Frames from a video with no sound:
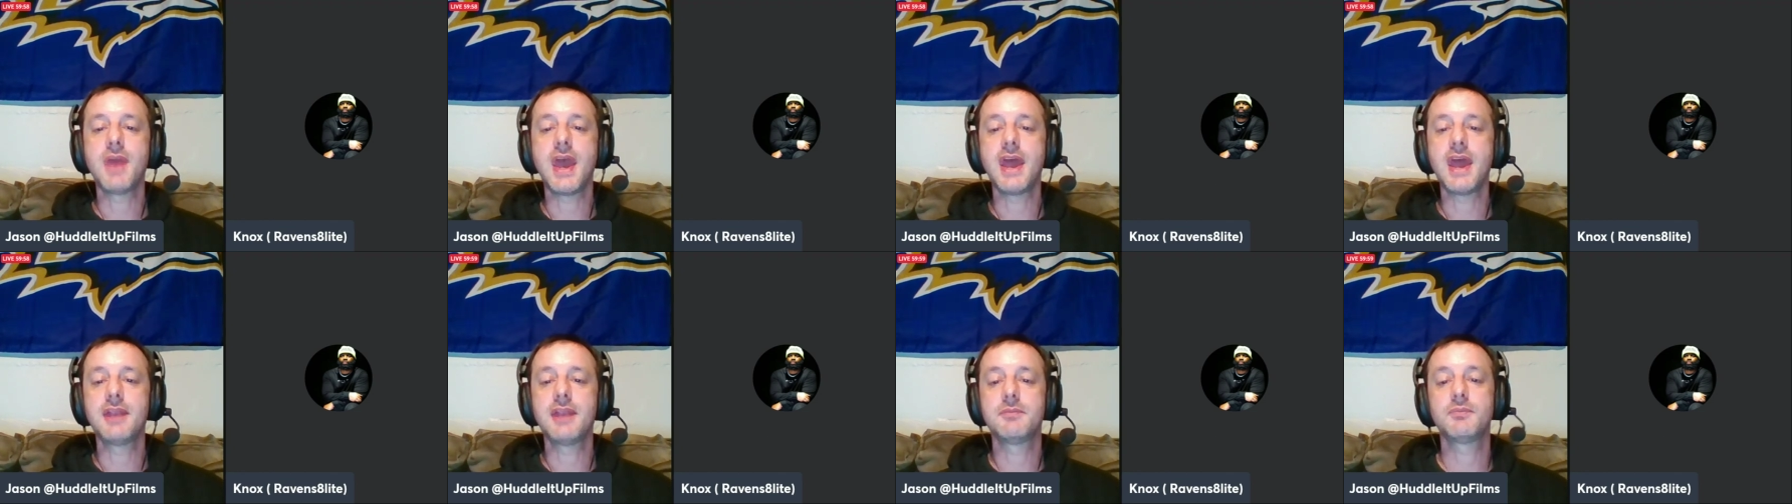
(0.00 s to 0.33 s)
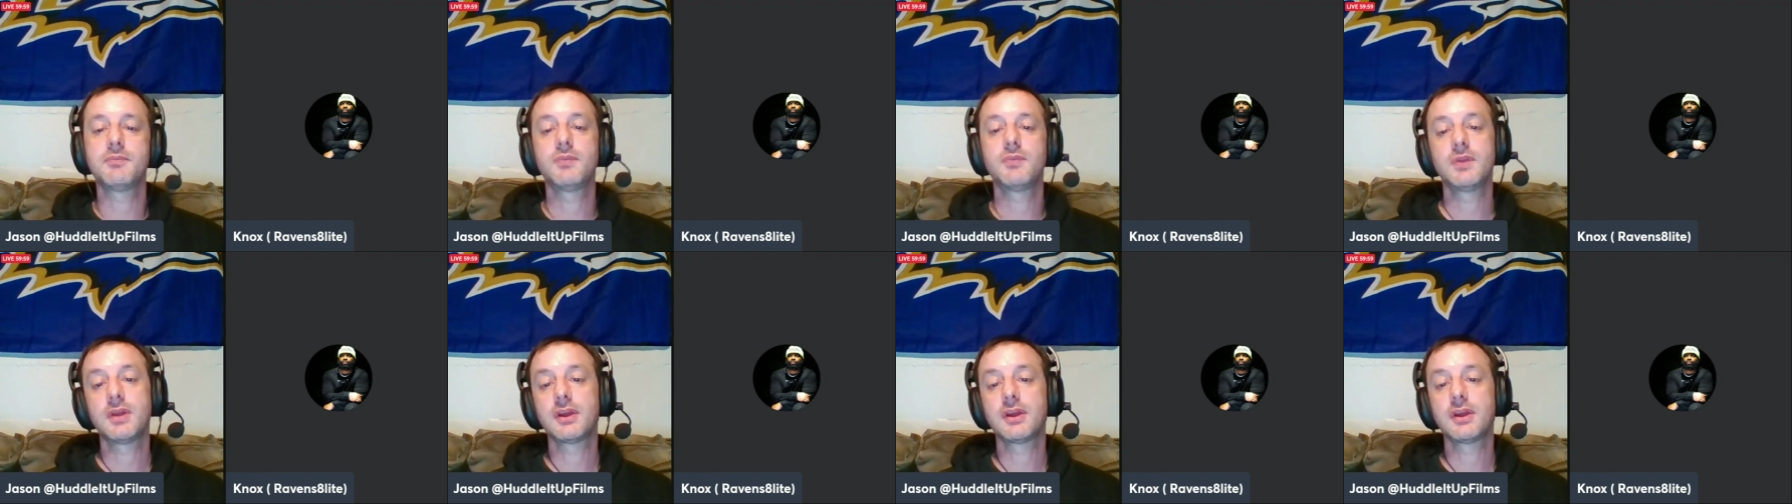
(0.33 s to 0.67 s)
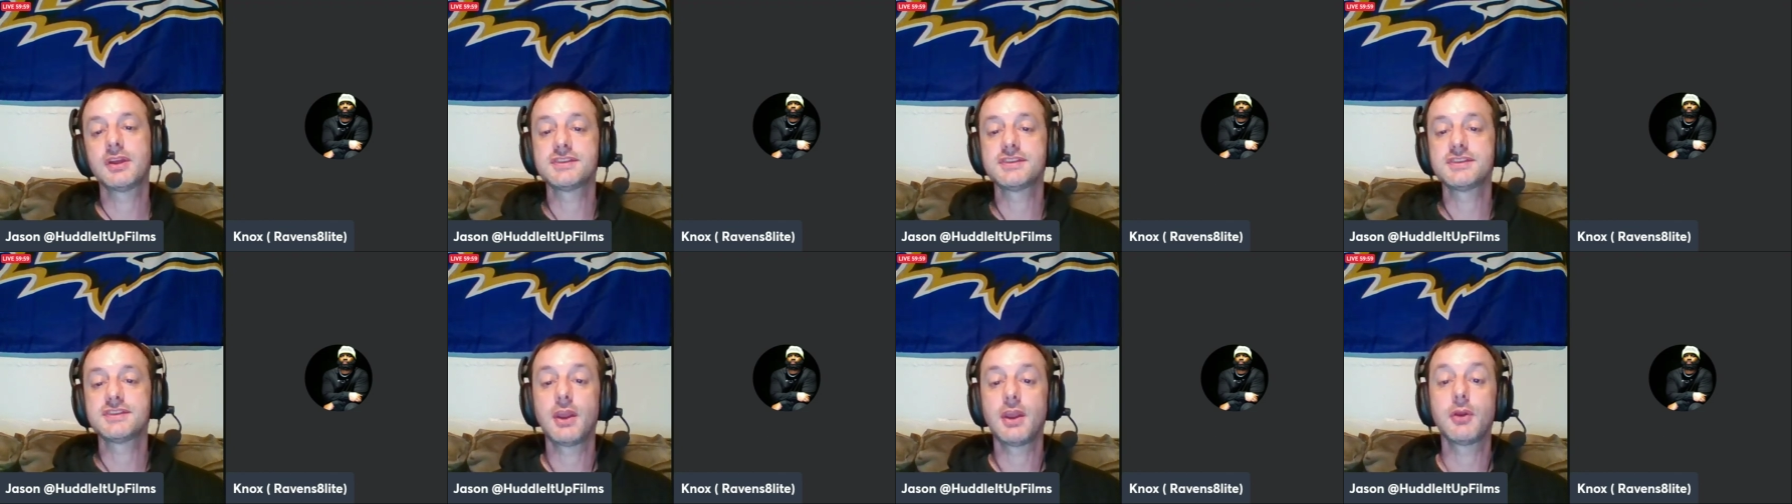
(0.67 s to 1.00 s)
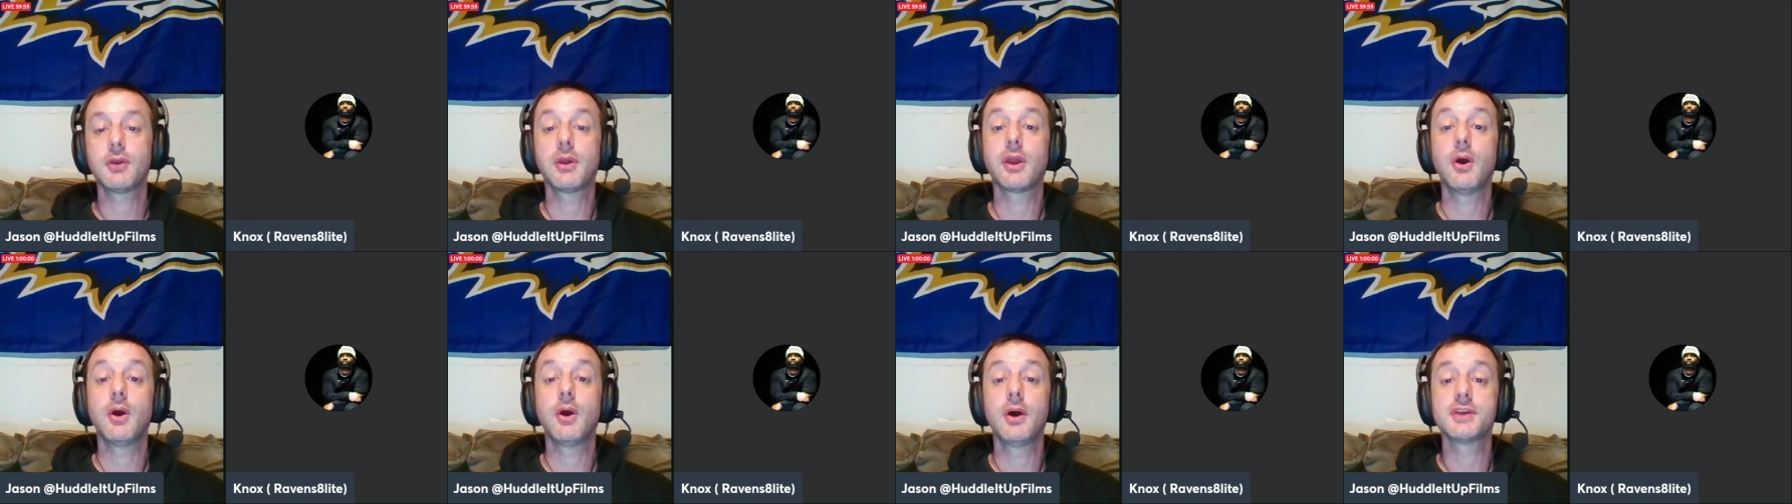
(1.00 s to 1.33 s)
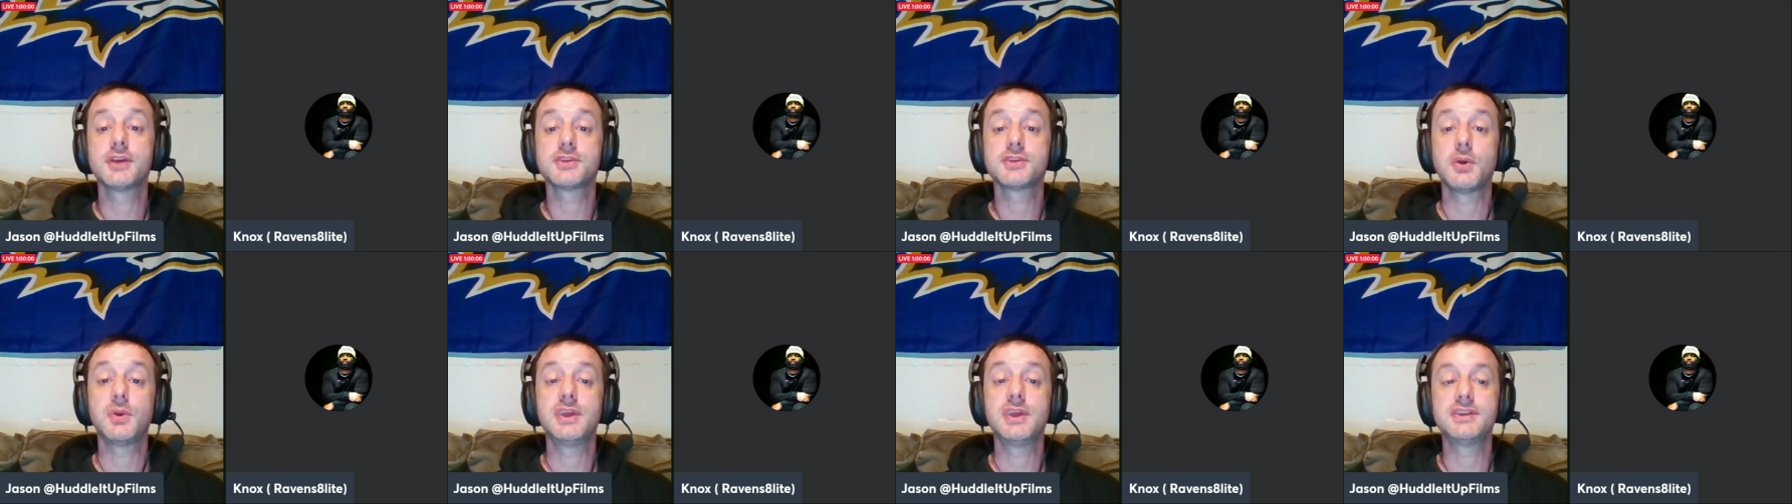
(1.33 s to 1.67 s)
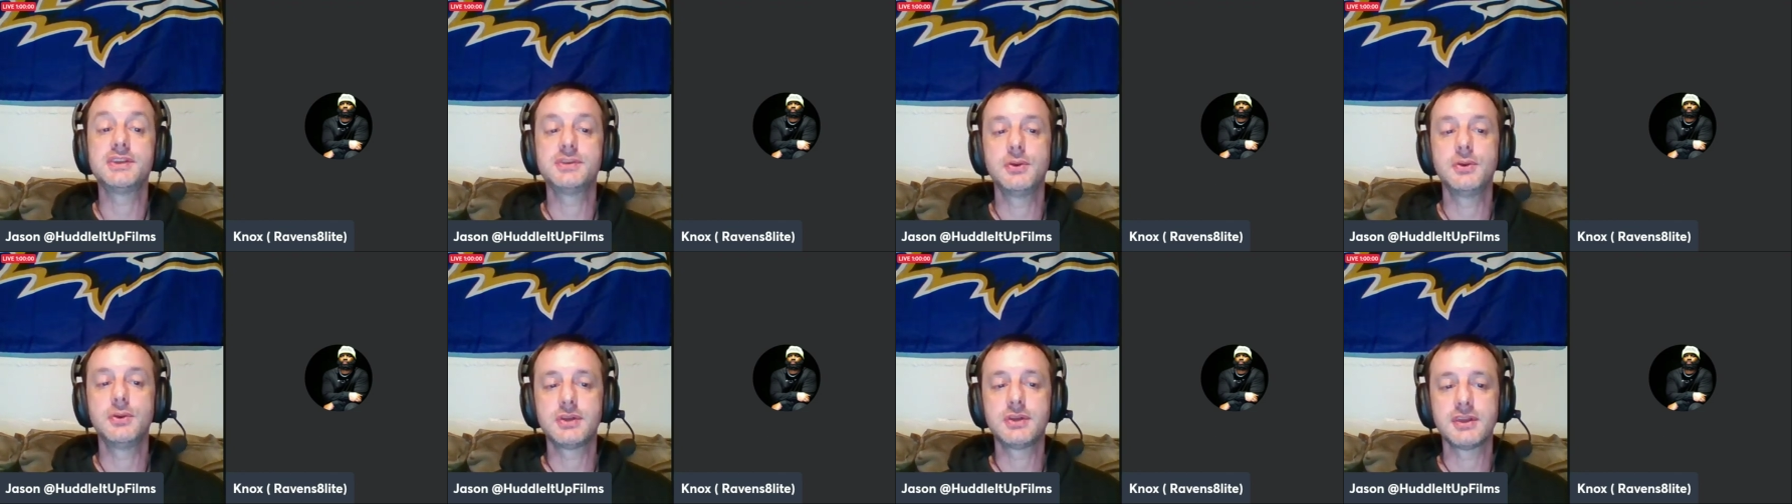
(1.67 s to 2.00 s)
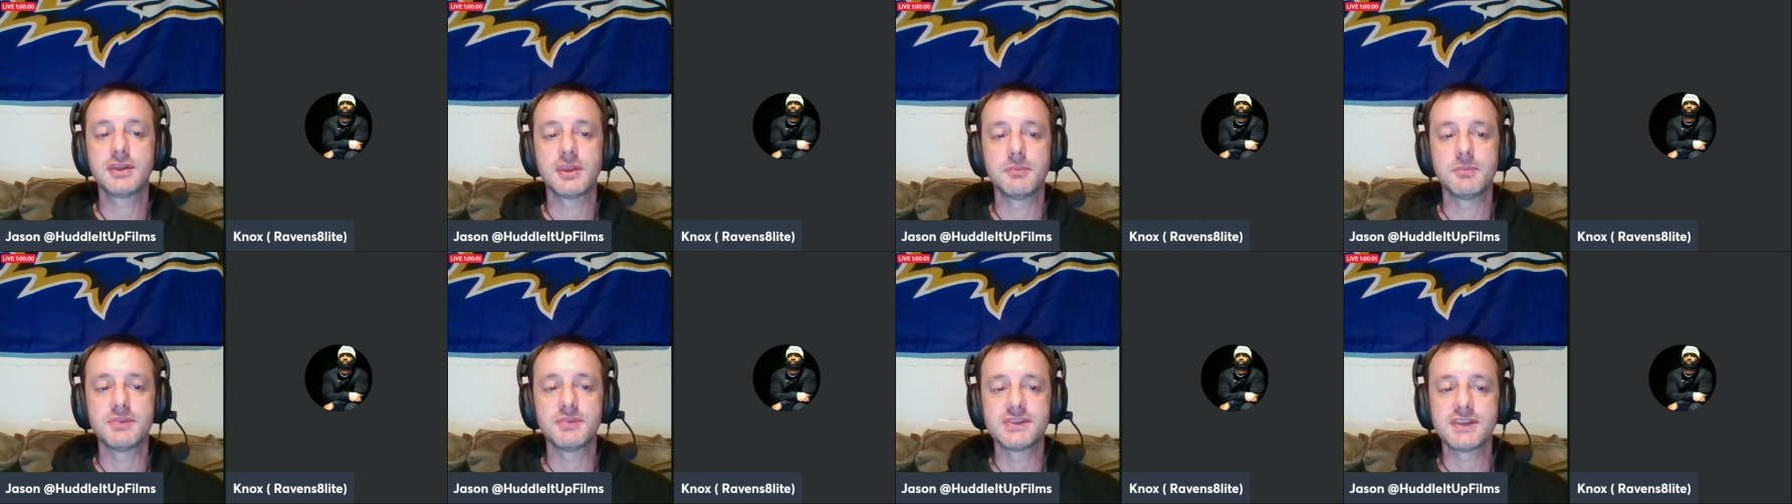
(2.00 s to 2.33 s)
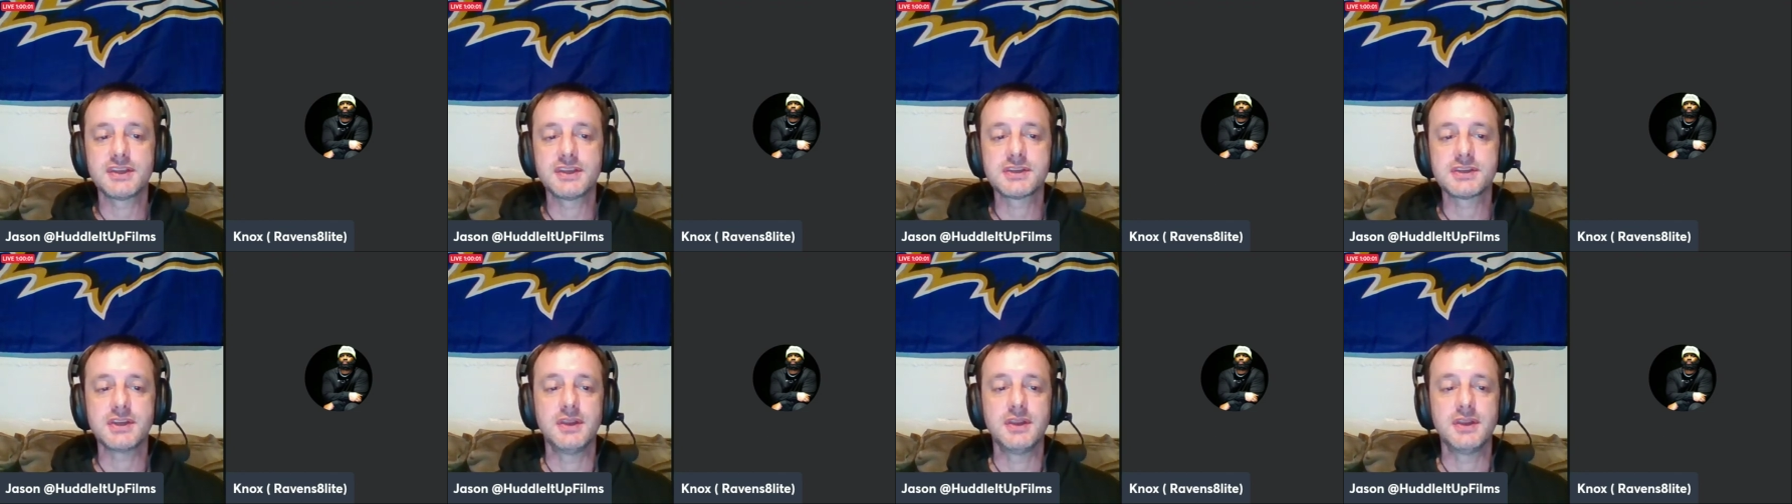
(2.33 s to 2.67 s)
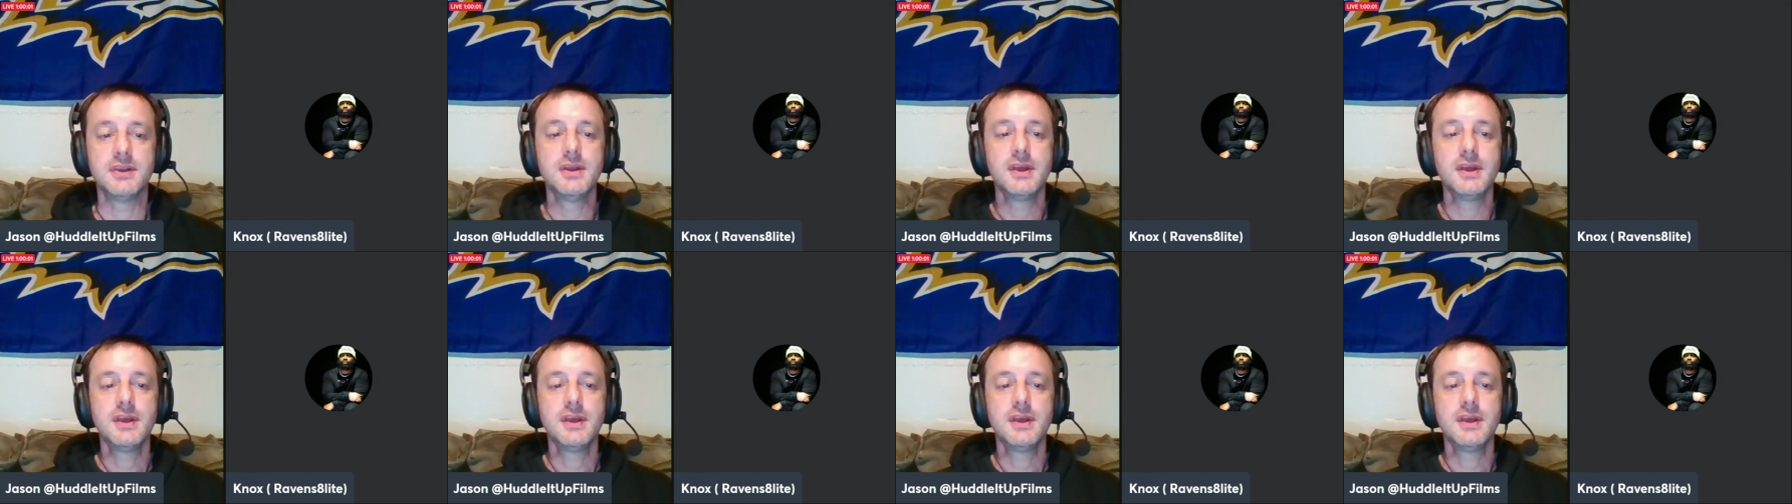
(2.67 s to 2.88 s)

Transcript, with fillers: and considering also he's new to the position.